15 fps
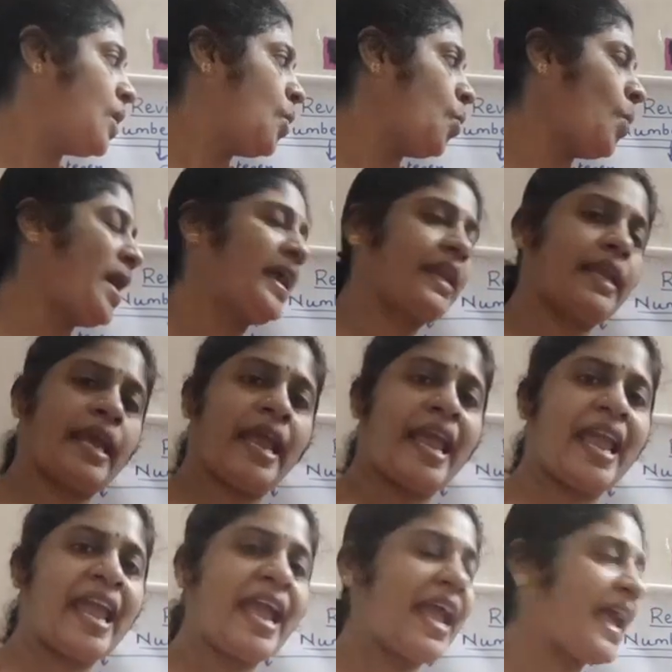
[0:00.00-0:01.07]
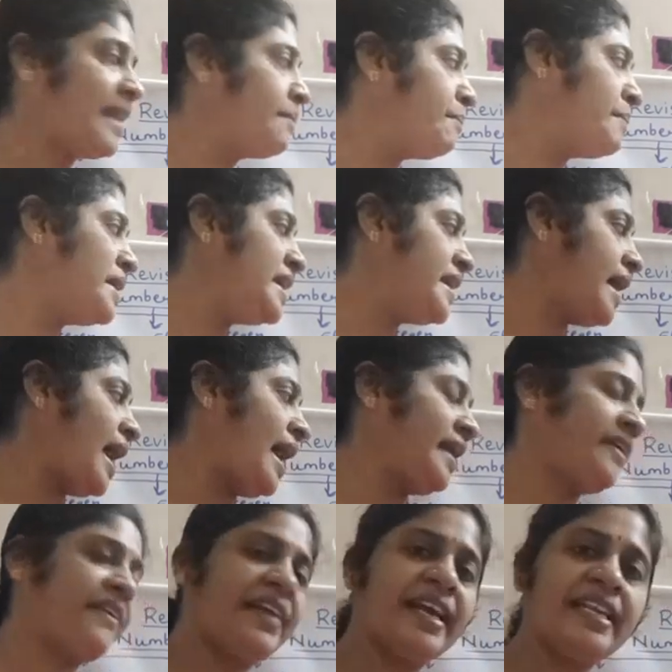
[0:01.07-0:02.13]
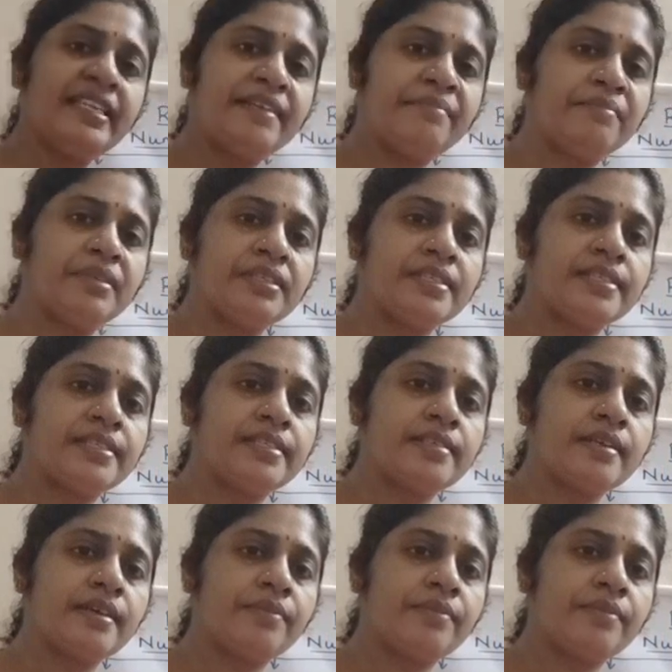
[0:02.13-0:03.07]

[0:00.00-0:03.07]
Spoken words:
where a and b are real numbers